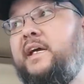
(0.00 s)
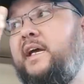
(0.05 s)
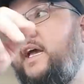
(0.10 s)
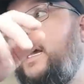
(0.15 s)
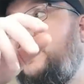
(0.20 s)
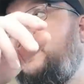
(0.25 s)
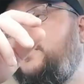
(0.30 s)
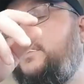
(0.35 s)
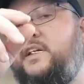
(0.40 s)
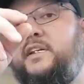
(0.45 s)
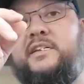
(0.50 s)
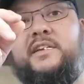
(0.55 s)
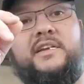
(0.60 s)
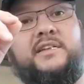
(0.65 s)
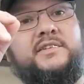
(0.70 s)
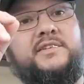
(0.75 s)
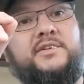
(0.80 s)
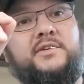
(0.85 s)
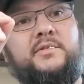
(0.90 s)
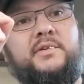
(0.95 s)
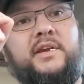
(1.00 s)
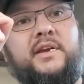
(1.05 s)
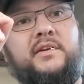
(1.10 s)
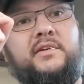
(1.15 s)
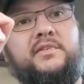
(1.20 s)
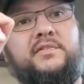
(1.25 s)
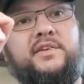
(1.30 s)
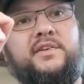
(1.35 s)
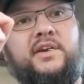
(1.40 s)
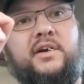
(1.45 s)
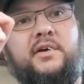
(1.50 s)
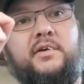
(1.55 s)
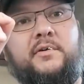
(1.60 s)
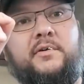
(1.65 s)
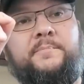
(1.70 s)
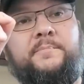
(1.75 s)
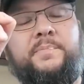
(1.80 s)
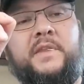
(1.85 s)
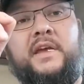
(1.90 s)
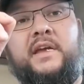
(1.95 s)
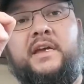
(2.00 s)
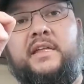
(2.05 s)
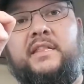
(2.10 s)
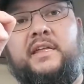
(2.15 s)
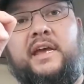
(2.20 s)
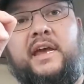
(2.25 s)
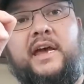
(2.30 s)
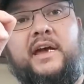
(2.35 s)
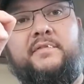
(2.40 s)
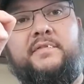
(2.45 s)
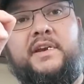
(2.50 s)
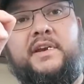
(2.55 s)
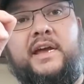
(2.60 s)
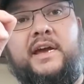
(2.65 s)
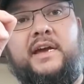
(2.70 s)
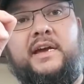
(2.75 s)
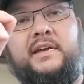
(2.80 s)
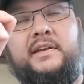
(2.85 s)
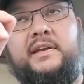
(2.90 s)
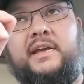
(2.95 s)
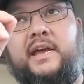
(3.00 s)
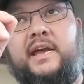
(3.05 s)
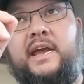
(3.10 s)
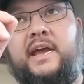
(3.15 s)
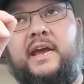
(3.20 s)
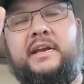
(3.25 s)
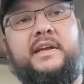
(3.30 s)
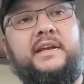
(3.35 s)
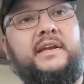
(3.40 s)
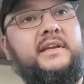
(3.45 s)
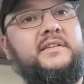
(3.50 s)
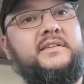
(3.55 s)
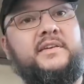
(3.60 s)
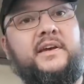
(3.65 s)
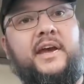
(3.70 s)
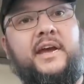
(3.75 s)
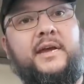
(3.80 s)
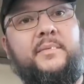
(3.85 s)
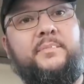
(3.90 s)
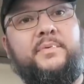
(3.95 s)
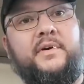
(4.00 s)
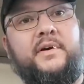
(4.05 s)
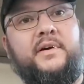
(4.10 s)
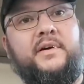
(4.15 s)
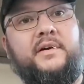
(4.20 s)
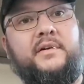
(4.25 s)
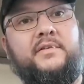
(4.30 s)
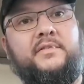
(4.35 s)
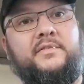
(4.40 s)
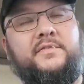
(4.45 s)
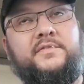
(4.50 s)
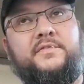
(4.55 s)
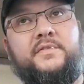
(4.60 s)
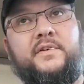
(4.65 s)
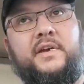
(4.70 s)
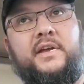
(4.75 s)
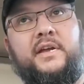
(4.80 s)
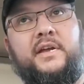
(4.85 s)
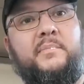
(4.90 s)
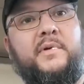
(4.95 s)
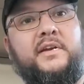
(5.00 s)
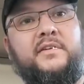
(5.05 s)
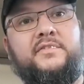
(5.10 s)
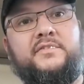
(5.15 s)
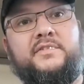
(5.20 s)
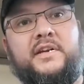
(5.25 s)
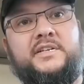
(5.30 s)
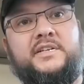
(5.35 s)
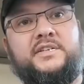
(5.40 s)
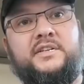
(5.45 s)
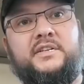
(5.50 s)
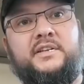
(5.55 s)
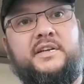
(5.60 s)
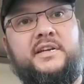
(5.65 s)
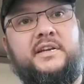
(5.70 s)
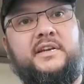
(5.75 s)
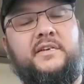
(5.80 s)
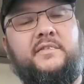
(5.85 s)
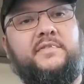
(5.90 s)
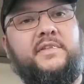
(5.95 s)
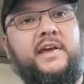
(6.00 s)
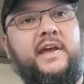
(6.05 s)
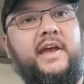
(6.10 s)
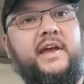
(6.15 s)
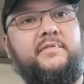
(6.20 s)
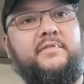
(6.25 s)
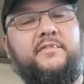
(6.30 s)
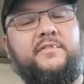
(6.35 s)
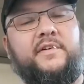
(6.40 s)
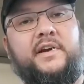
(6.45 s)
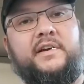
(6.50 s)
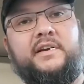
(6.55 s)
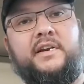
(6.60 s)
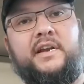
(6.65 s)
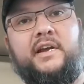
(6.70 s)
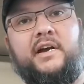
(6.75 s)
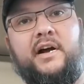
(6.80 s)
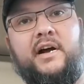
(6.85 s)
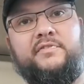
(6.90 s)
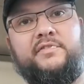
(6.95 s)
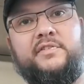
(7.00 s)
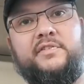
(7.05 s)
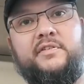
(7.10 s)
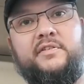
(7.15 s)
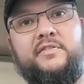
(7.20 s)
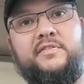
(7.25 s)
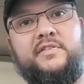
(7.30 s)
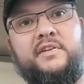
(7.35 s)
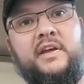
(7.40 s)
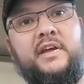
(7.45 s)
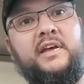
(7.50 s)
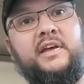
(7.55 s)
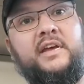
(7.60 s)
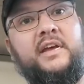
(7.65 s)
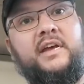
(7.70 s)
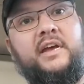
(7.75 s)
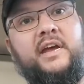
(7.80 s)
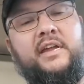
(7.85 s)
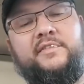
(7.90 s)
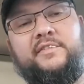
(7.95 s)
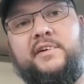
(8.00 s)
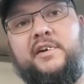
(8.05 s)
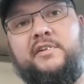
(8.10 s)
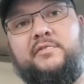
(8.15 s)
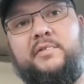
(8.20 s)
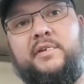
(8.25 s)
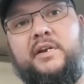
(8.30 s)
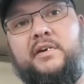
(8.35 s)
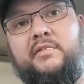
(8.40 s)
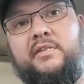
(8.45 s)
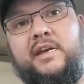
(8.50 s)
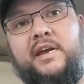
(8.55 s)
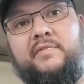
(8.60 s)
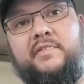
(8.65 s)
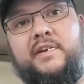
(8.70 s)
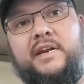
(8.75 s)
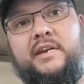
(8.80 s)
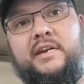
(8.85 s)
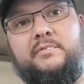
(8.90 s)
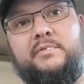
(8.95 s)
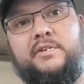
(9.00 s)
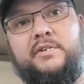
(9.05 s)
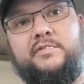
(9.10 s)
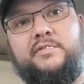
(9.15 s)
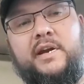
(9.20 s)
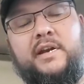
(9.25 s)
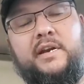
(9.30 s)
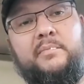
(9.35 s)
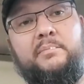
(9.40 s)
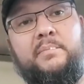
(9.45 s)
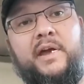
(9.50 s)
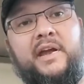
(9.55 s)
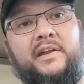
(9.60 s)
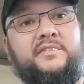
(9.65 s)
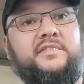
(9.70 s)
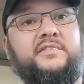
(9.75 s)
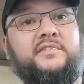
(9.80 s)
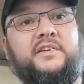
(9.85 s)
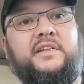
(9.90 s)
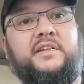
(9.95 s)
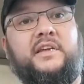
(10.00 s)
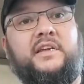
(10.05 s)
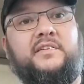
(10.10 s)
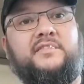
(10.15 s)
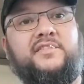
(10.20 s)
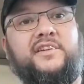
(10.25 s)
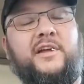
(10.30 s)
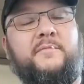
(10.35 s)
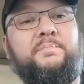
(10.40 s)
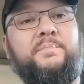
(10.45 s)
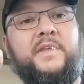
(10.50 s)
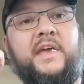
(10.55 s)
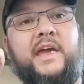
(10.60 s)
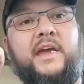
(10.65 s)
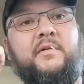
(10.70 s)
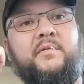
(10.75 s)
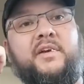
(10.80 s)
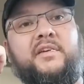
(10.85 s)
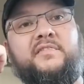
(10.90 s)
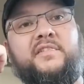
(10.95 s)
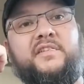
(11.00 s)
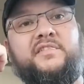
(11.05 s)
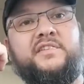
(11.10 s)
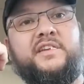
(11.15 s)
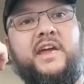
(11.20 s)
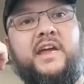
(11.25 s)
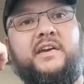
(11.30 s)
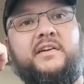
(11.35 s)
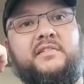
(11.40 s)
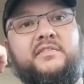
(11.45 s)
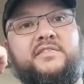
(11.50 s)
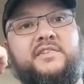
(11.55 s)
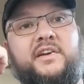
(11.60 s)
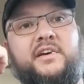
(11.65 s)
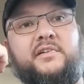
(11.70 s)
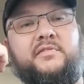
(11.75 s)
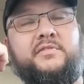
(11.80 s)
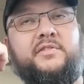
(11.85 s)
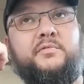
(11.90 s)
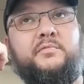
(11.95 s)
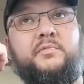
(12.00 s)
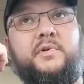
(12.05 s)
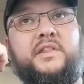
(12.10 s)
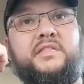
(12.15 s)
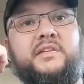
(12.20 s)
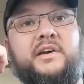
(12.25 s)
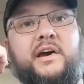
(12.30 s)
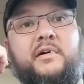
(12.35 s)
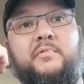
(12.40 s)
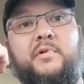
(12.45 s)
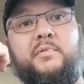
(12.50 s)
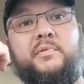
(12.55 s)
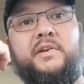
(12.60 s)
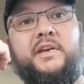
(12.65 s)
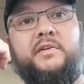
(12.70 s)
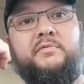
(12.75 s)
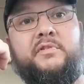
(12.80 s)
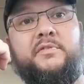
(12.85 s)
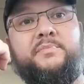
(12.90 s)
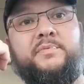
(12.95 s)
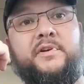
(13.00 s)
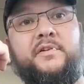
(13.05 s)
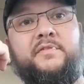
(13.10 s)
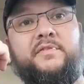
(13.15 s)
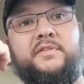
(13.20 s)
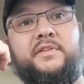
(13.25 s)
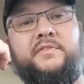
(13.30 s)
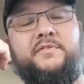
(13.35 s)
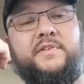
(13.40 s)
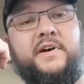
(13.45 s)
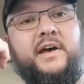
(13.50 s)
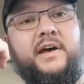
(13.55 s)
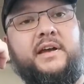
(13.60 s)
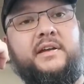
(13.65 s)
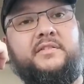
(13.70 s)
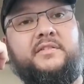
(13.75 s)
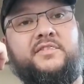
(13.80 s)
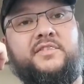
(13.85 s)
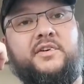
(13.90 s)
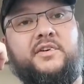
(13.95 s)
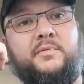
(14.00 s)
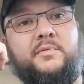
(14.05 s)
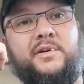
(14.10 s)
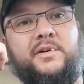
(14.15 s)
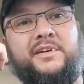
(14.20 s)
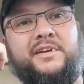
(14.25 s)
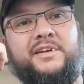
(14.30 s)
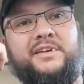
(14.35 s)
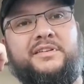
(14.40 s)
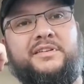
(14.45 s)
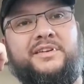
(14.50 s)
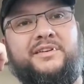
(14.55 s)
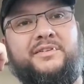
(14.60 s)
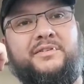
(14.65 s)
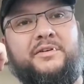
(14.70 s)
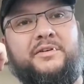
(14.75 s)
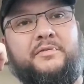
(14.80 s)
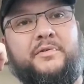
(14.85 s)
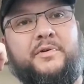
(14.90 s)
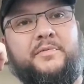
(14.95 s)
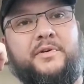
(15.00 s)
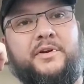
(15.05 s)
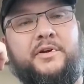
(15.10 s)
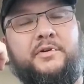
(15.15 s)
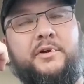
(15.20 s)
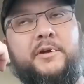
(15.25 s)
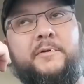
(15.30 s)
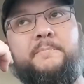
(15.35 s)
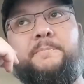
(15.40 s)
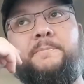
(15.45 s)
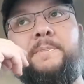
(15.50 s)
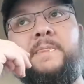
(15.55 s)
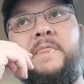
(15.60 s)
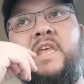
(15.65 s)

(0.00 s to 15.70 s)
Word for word: as they did two years ago. They haven't had any type of uh, administration leave. They haven't fired any officers. As far as we know, they haven't had any retraining. Basically, they said, hey, we investigated ourselves and we thought what we did was perfectly fine, so we're going to continue doing what we're doing.